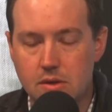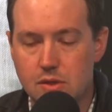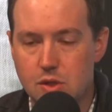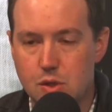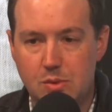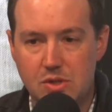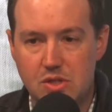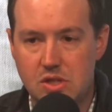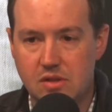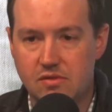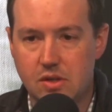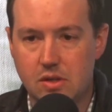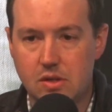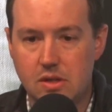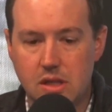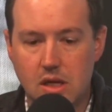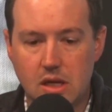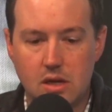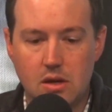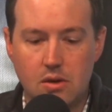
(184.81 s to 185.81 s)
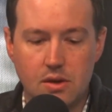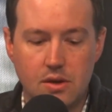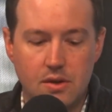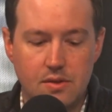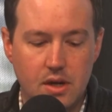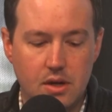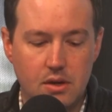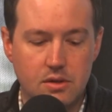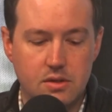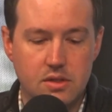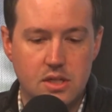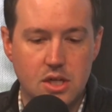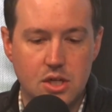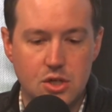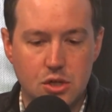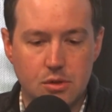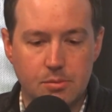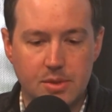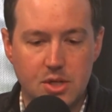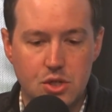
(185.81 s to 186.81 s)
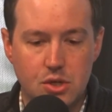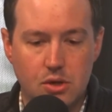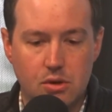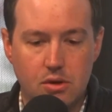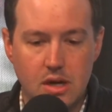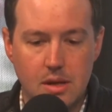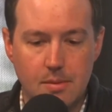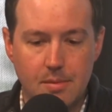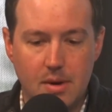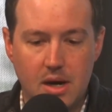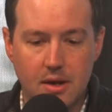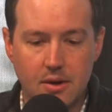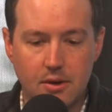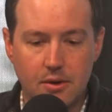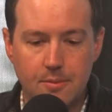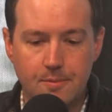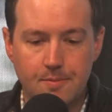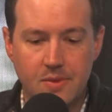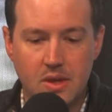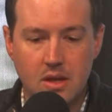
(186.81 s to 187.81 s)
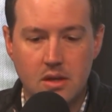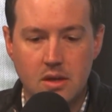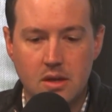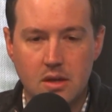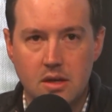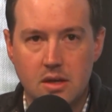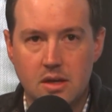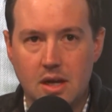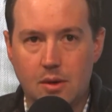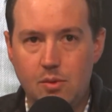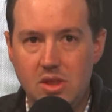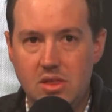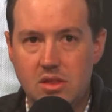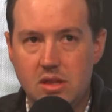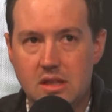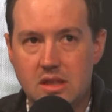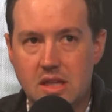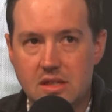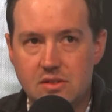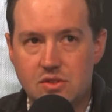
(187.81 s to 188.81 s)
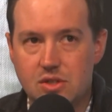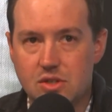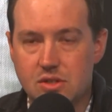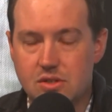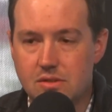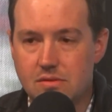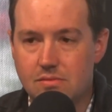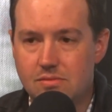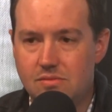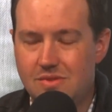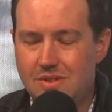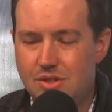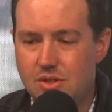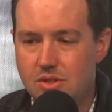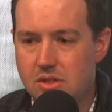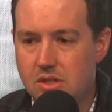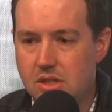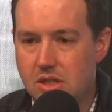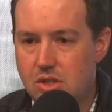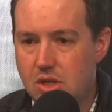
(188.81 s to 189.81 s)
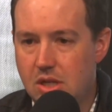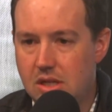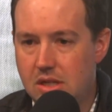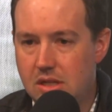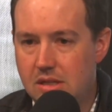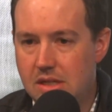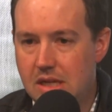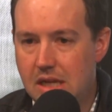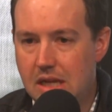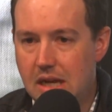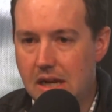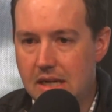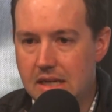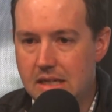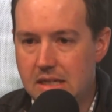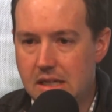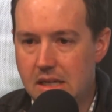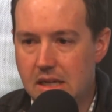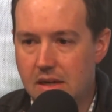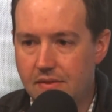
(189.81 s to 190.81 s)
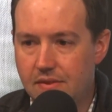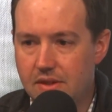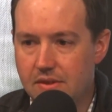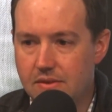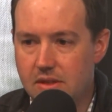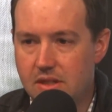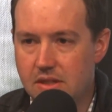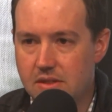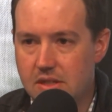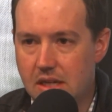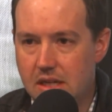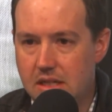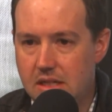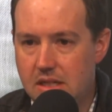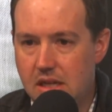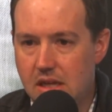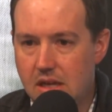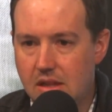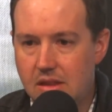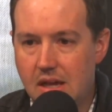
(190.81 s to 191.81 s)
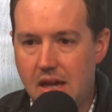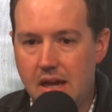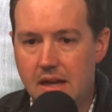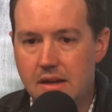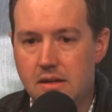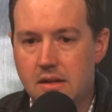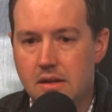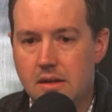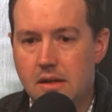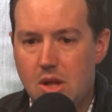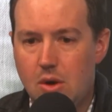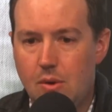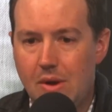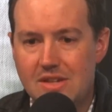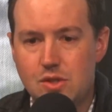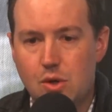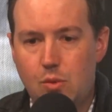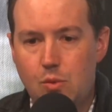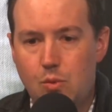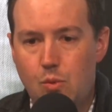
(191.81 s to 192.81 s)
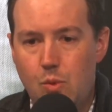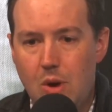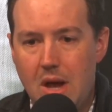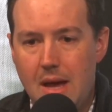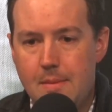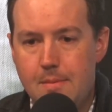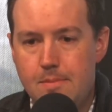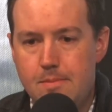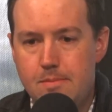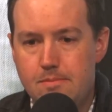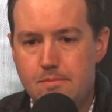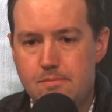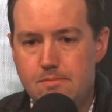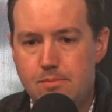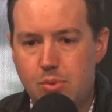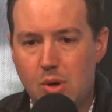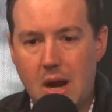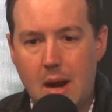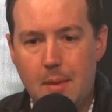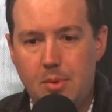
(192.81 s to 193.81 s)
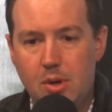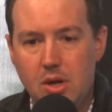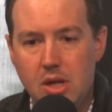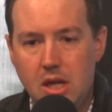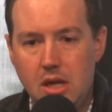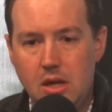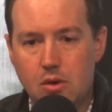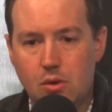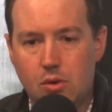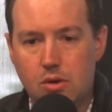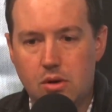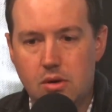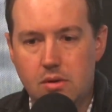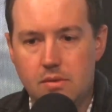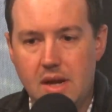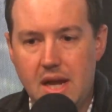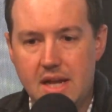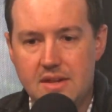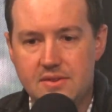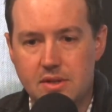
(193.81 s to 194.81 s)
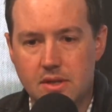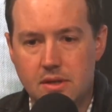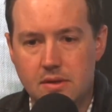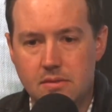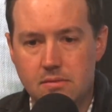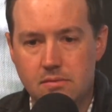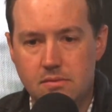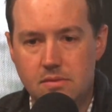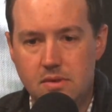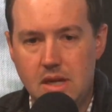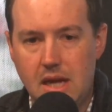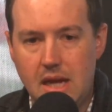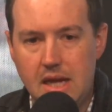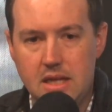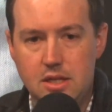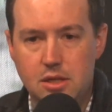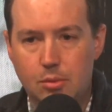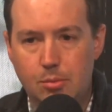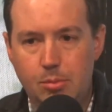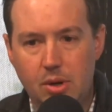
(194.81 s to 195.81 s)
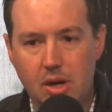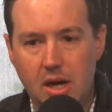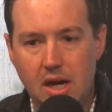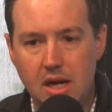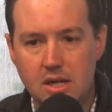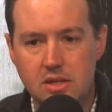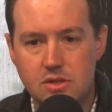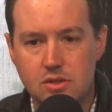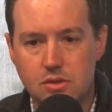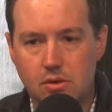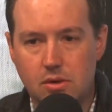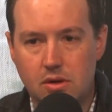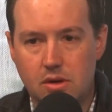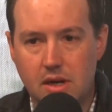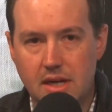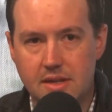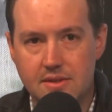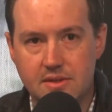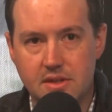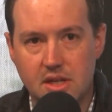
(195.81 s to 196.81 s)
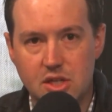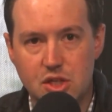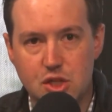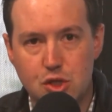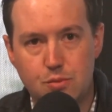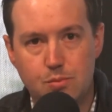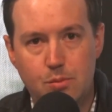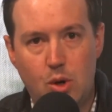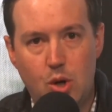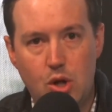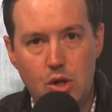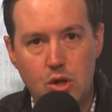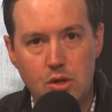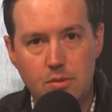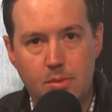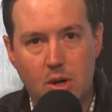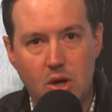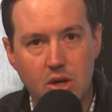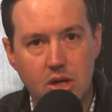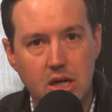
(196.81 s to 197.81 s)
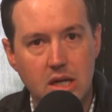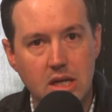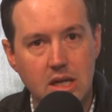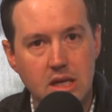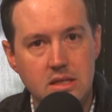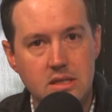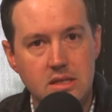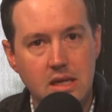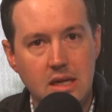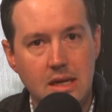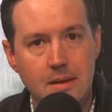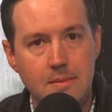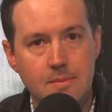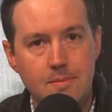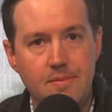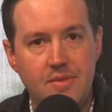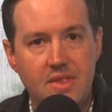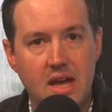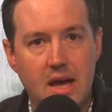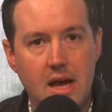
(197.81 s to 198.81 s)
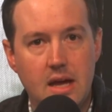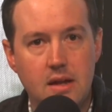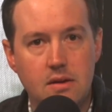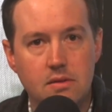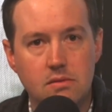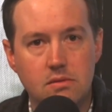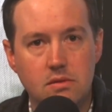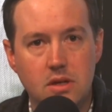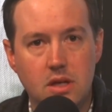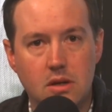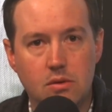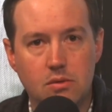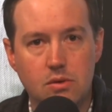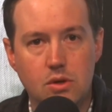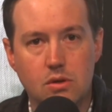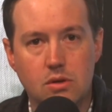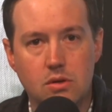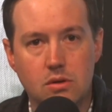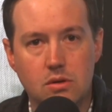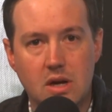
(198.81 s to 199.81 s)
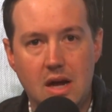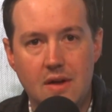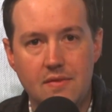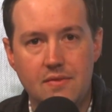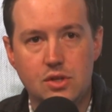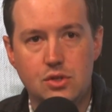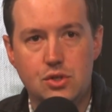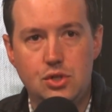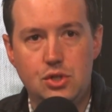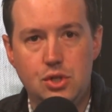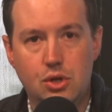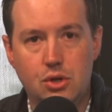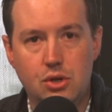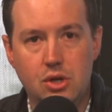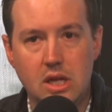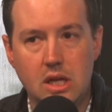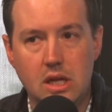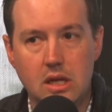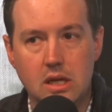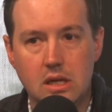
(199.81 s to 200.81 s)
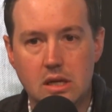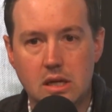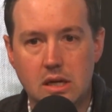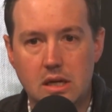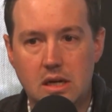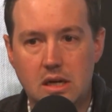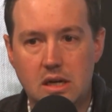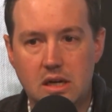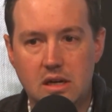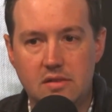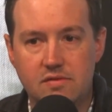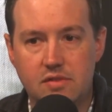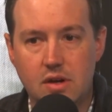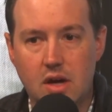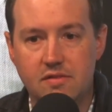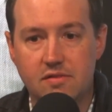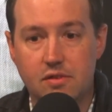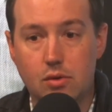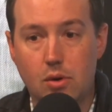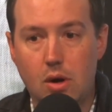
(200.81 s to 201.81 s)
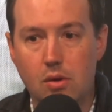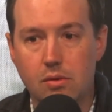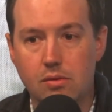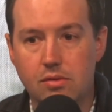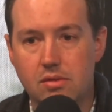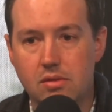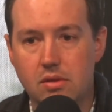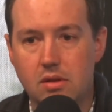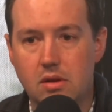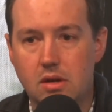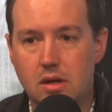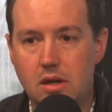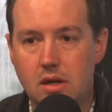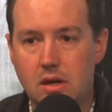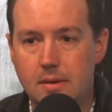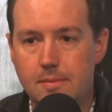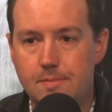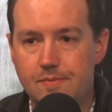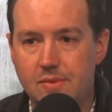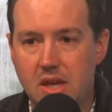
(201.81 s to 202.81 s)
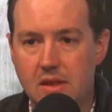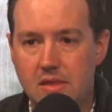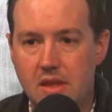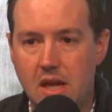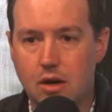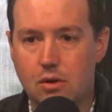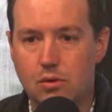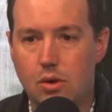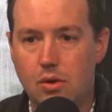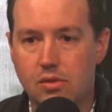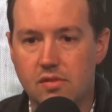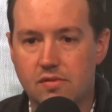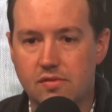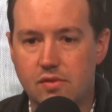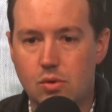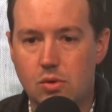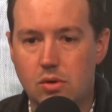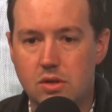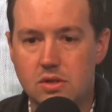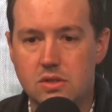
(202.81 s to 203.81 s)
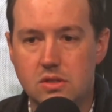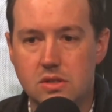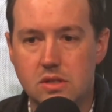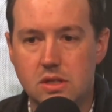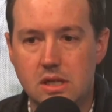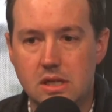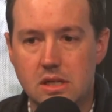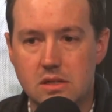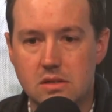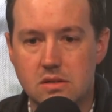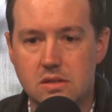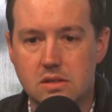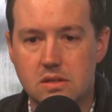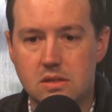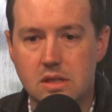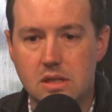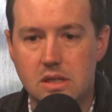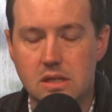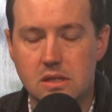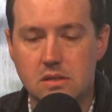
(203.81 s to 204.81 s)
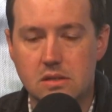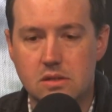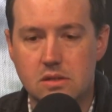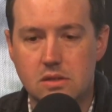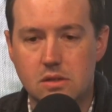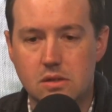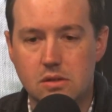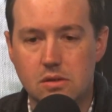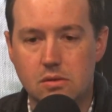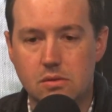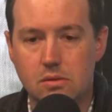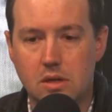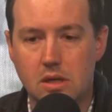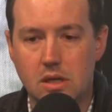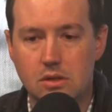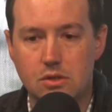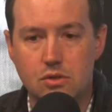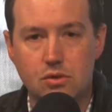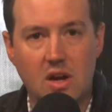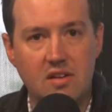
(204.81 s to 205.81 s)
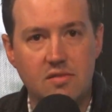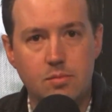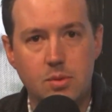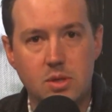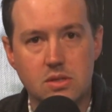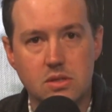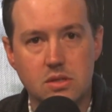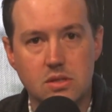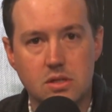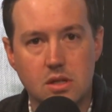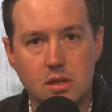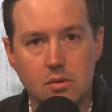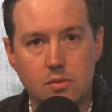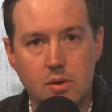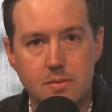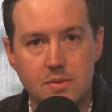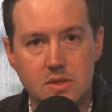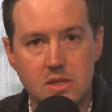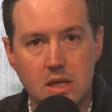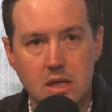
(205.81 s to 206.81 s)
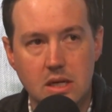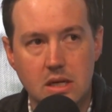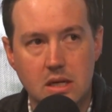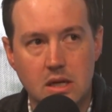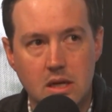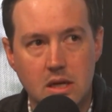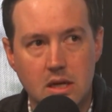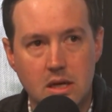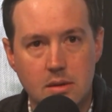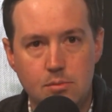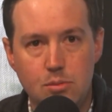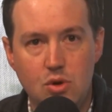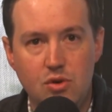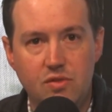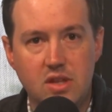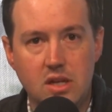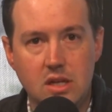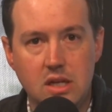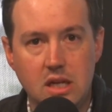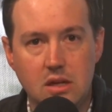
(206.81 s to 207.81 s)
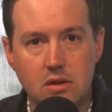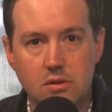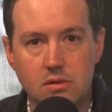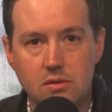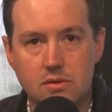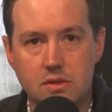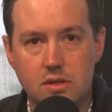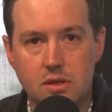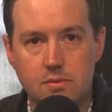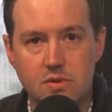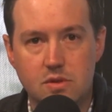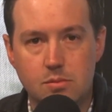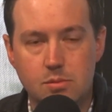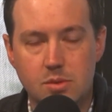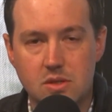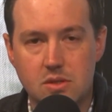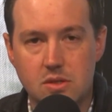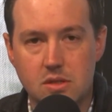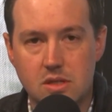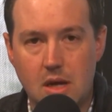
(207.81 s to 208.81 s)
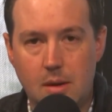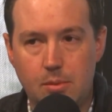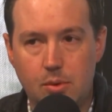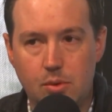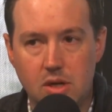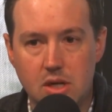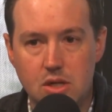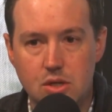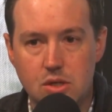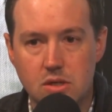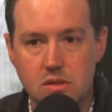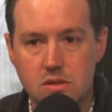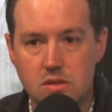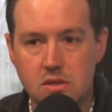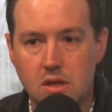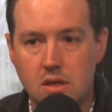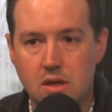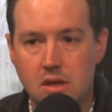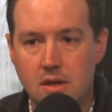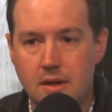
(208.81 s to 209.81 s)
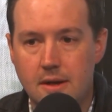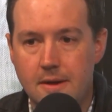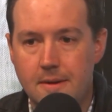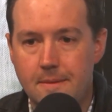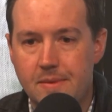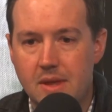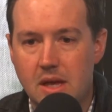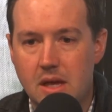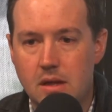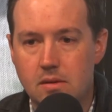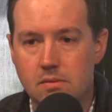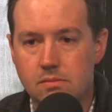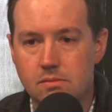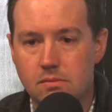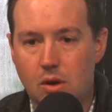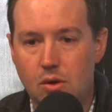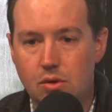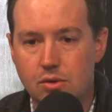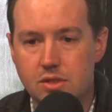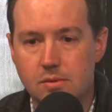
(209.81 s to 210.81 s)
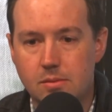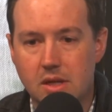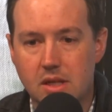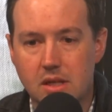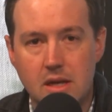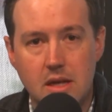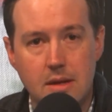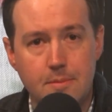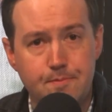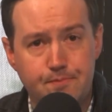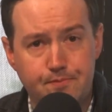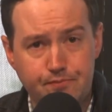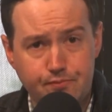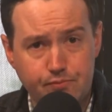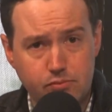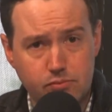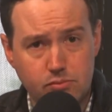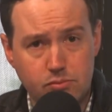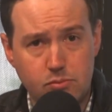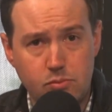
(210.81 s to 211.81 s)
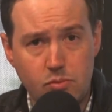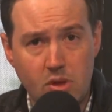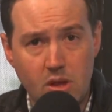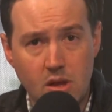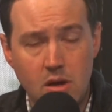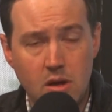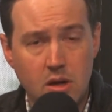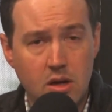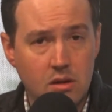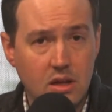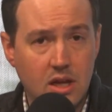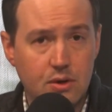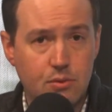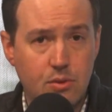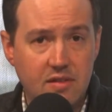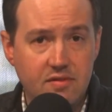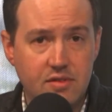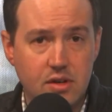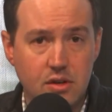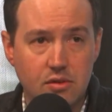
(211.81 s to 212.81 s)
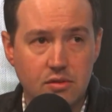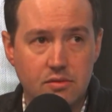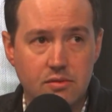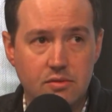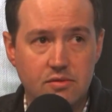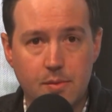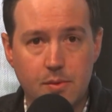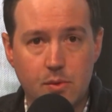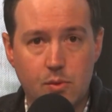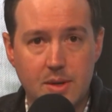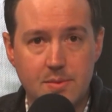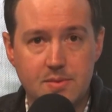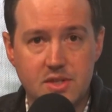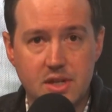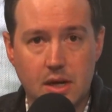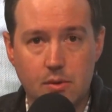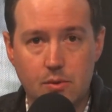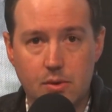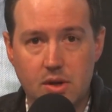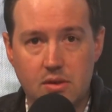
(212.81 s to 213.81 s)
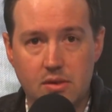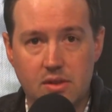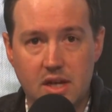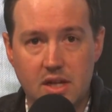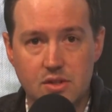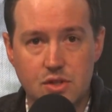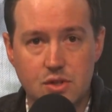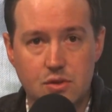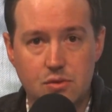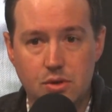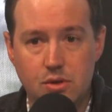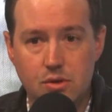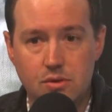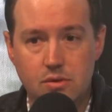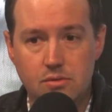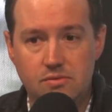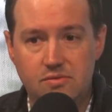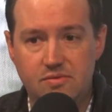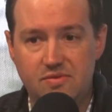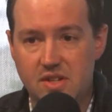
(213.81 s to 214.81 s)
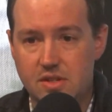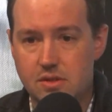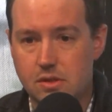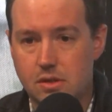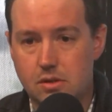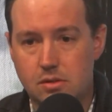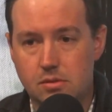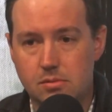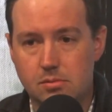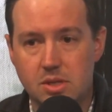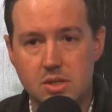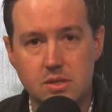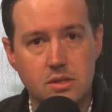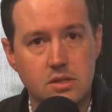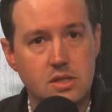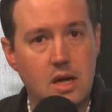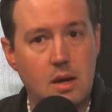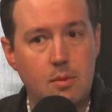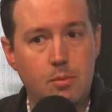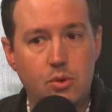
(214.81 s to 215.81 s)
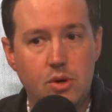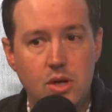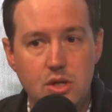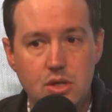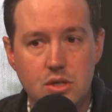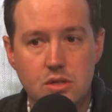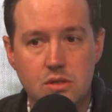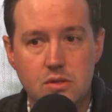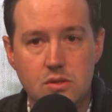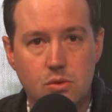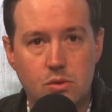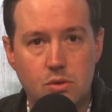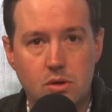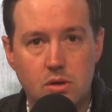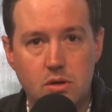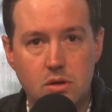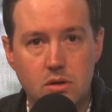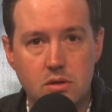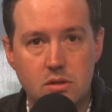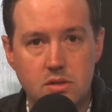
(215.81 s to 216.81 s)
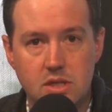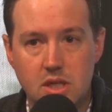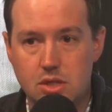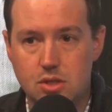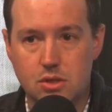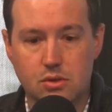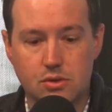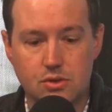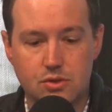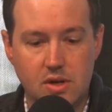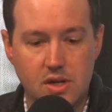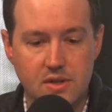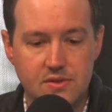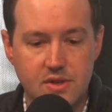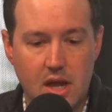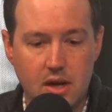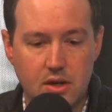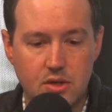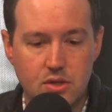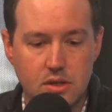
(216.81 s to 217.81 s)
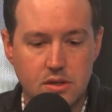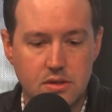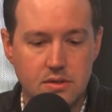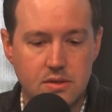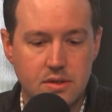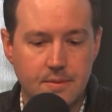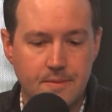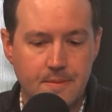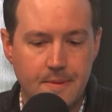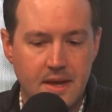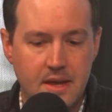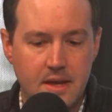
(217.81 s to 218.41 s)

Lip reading: Specifically, they call it their digital maturity model. And we think that's just such a neat idea, this idea that, as a web property or as an enterprise or as a small marketing team, that, you're on this journey of growth. And that growth, of course, is to drive business to the website, move the needle in terms of business operations, and ultimately collect revenue from the website, whether that's through physical business operations or digital transactions.